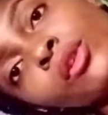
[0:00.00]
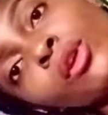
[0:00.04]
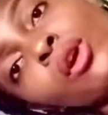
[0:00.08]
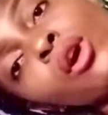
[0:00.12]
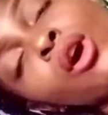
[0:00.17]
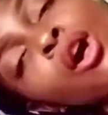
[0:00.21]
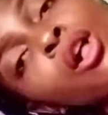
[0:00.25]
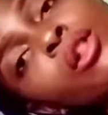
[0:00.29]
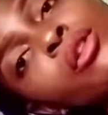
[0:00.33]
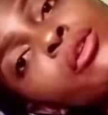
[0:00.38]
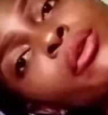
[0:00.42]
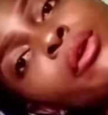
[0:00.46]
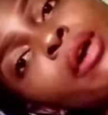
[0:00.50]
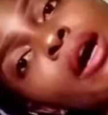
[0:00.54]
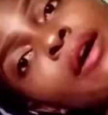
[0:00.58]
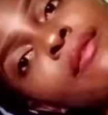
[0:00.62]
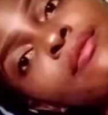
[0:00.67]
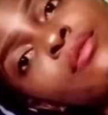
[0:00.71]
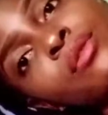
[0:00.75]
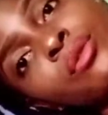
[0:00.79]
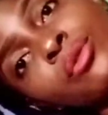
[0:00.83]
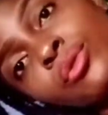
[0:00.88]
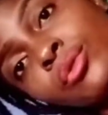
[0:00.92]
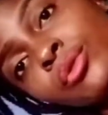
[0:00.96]
all you
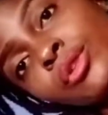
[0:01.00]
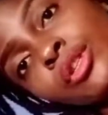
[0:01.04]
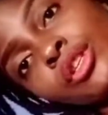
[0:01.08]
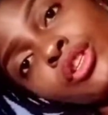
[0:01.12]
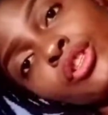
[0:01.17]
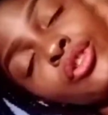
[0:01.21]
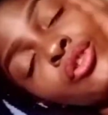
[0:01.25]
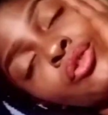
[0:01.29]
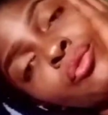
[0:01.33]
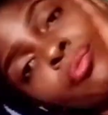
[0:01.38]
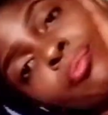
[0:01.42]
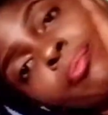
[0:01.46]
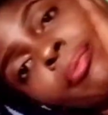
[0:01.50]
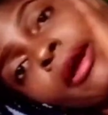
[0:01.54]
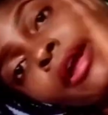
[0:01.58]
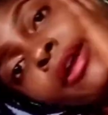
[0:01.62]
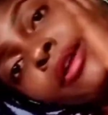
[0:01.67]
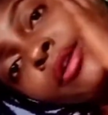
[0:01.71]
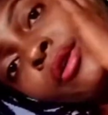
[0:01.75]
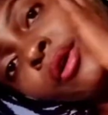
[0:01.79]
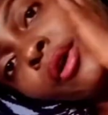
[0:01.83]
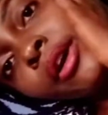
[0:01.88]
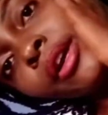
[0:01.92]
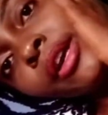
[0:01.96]
have to do is you bend
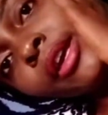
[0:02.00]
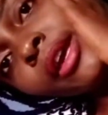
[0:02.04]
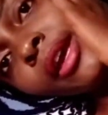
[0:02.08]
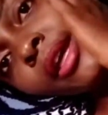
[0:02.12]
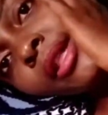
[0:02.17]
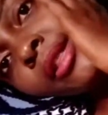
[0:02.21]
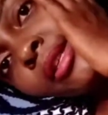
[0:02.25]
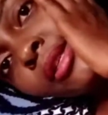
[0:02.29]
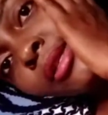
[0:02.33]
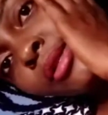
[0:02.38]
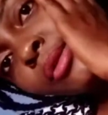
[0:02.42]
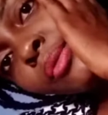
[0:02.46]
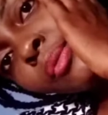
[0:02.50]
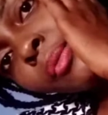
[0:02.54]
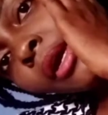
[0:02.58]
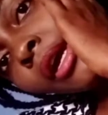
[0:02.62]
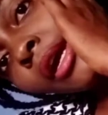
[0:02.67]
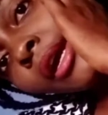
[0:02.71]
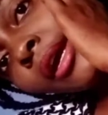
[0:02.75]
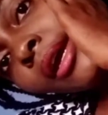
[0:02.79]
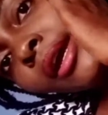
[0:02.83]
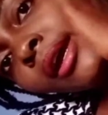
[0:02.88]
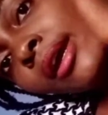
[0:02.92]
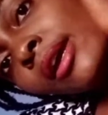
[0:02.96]
your ear this
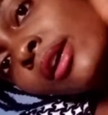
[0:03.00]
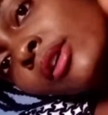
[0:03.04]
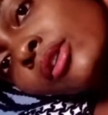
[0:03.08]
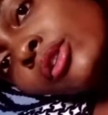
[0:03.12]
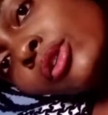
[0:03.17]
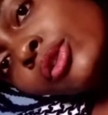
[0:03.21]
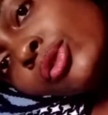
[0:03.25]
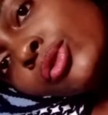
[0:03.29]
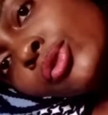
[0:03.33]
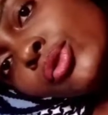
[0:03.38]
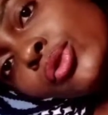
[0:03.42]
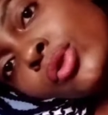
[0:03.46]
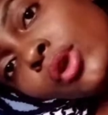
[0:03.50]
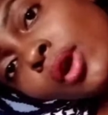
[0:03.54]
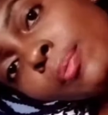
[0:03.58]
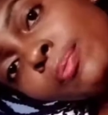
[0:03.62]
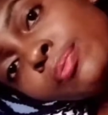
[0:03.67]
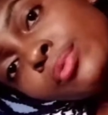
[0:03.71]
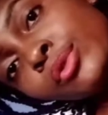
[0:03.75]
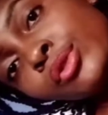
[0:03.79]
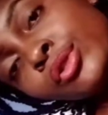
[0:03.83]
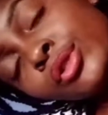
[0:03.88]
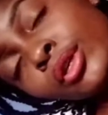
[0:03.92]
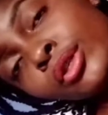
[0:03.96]
way, drop
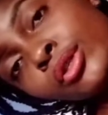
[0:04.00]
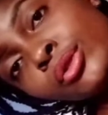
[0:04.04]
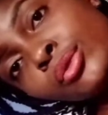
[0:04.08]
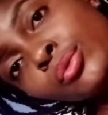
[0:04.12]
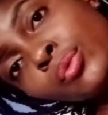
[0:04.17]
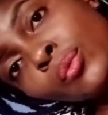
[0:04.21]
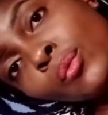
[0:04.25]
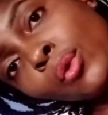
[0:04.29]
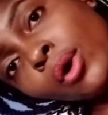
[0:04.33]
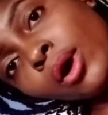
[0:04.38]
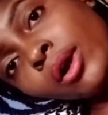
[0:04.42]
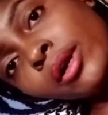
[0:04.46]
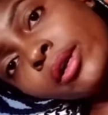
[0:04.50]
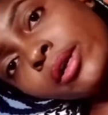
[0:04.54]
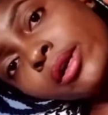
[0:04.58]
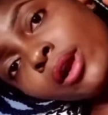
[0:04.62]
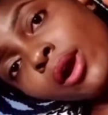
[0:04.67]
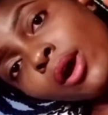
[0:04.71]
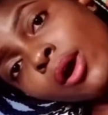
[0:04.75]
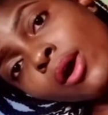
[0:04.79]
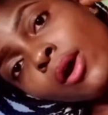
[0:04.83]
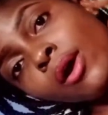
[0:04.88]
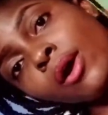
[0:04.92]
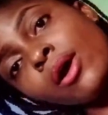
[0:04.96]
just one
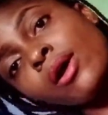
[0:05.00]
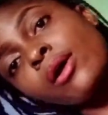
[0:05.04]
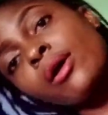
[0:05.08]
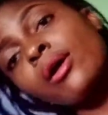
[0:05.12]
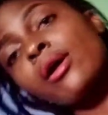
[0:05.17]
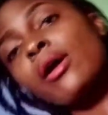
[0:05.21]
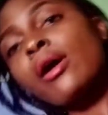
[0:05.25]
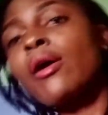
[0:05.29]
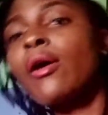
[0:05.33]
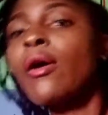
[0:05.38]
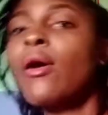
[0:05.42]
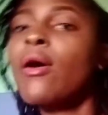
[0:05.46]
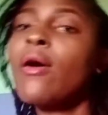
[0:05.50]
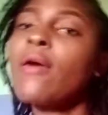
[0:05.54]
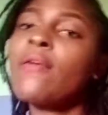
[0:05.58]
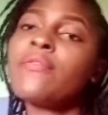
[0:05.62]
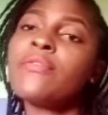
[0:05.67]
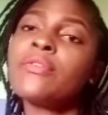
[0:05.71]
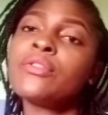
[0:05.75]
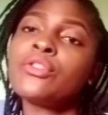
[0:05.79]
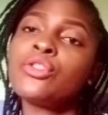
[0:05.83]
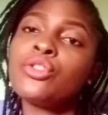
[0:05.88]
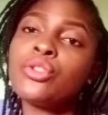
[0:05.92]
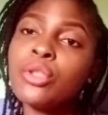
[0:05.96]
of
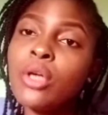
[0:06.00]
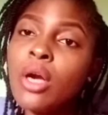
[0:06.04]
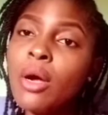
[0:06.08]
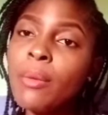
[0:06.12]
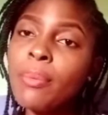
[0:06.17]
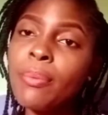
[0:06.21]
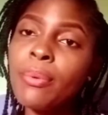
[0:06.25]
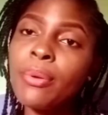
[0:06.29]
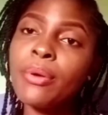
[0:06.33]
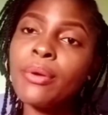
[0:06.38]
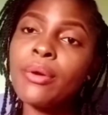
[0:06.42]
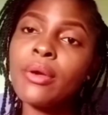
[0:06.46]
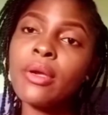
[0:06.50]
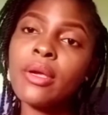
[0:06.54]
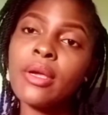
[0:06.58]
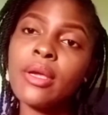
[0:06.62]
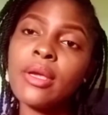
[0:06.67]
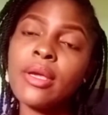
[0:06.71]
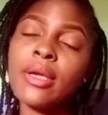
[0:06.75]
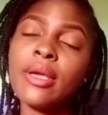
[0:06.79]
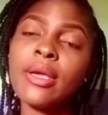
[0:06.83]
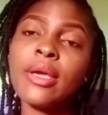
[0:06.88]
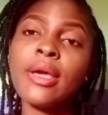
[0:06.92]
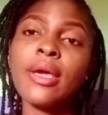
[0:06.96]
a drop
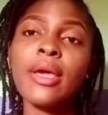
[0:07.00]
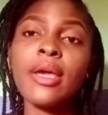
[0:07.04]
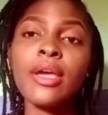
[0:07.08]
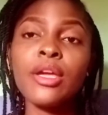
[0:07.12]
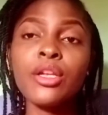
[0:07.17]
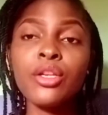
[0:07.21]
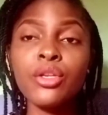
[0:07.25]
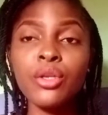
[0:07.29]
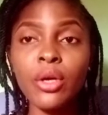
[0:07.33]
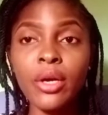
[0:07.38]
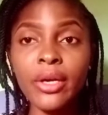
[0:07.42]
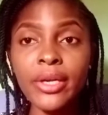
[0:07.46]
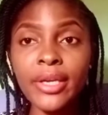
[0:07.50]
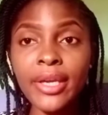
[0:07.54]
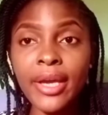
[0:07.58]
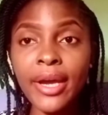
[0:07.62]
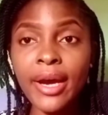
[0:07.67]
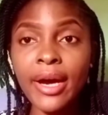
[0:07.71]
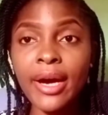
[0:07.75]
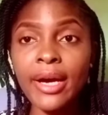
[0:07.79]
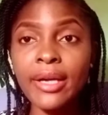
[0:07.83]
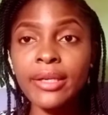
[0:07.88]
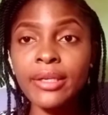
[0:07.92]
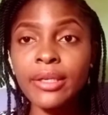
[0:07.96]
in your ear
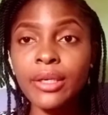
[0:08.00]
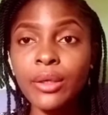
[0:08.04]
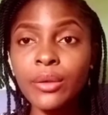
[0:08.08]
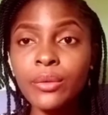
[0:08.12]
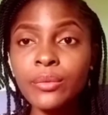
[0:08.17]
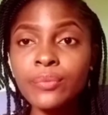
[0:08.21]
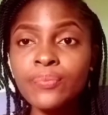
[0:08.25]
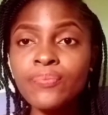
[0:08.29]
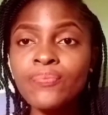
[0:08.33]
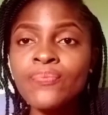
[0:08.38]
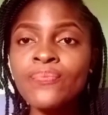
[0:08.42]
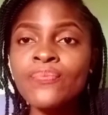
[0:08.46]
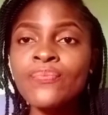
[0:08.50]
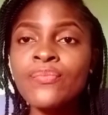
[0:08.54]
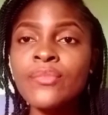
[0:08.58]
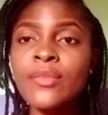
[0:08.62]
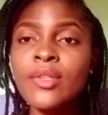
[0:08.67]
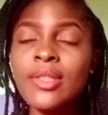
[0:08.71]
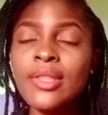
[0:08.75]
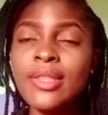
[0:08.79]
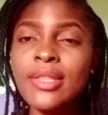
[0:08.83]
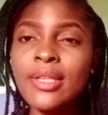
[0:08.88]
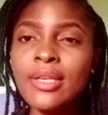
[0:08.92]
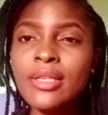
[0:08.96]
canal.
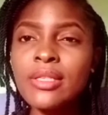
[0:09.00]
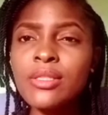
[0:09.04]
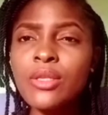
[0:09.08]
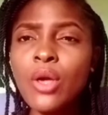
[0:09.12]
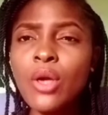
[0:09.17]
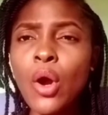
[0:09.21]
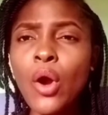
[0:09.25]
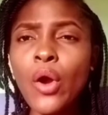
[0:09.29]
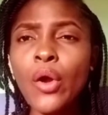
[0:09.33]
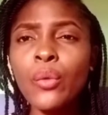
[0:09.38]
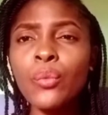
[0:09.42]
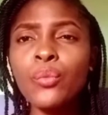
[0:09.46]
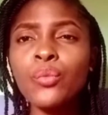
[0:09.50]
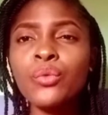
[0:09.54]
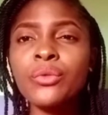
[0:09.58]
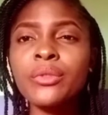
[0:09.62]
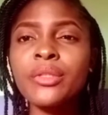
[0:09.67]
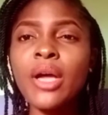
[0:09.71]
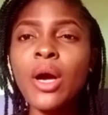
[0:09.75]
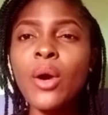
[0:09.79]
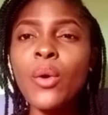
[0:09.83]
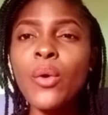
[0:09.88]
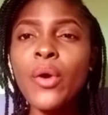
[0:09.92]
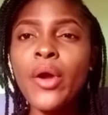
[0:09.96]
This oil will
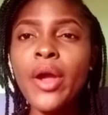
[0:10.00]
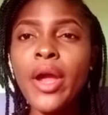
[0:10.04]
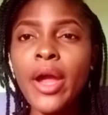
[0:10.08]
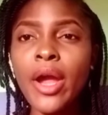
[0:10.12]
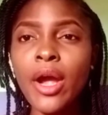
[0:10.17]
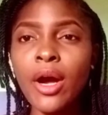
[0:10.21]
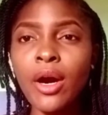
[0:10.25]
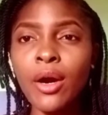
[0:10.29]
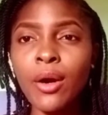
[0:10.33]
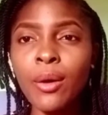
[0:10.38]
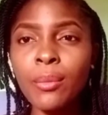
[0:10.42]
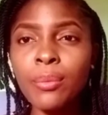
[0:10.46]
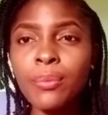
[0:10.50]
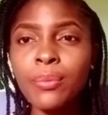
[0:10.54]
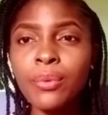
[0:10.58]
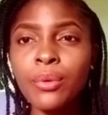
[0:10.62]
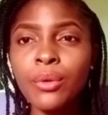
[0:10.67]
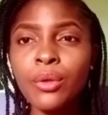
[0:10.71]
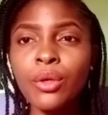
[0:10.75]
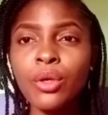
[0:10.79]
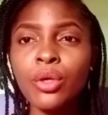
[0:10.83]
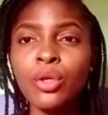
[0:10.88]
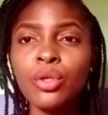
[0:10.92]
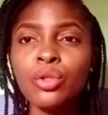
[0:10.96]
now help
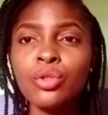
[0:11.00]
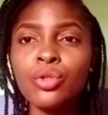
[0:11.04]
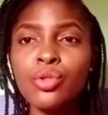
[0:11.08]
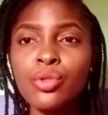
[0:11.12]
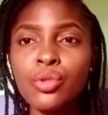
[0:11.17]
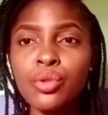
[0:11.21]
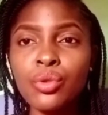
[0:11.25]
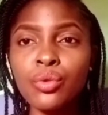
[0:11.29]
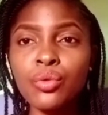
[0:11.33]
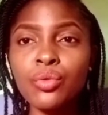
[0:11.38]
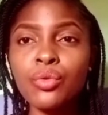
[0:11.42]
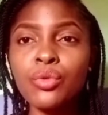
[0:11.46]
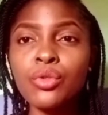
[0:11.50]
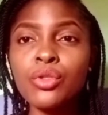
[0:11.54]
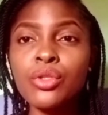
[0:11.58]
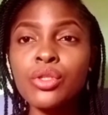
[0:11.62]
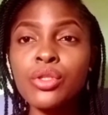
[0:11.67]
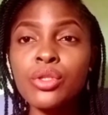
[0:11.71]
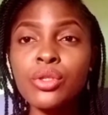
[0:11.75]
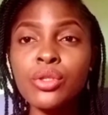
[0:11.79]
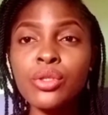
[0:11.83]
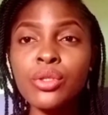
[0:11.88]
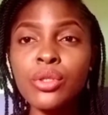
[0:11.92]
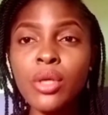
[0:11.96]
to
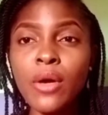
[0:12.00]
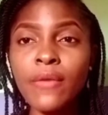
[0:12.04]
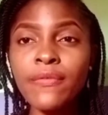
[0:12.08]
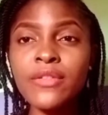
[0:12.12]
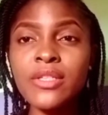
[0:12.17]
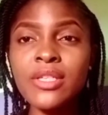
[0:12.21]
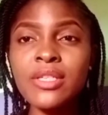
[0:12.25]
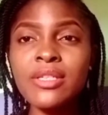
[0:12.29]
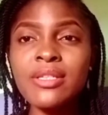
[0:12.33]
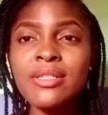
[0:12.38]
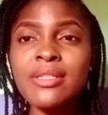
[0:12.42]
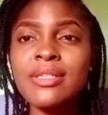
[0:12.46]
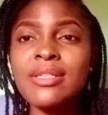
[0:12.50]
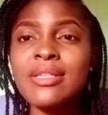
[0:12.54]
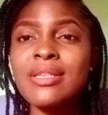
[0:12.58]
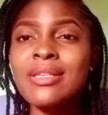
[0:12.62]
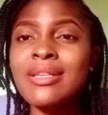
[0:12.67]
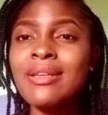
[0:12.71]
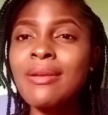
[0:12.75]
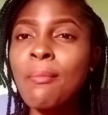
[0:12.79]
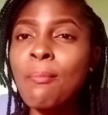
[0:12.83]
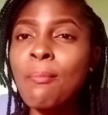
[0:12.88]
soften the